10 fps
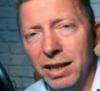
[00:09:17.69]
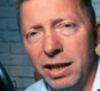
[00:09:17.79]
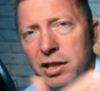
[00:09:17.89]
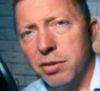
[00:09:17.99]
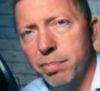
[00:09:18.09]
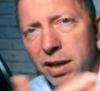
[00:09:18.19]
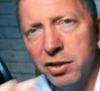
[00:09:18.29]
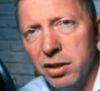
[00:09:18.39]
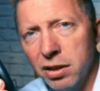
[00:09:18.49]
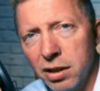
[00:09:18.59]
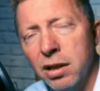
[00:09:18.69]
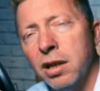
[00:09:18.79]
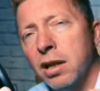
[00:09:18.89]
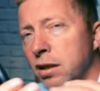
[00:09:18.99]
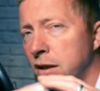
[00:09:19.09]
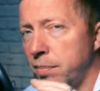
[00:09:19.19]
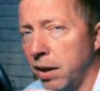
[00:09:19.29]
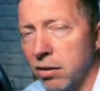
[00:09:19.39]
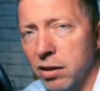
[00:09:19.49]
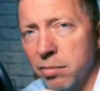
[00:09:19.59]
each picture,
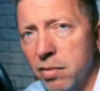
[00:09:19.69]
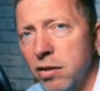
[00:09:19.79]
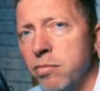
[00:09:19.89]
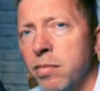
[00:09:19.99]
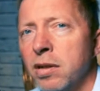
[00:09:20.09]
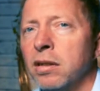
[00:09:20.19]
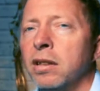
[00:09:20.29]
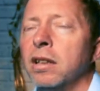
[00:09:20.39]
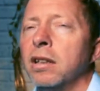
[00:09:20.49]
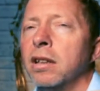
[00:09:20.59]
depending on the movement.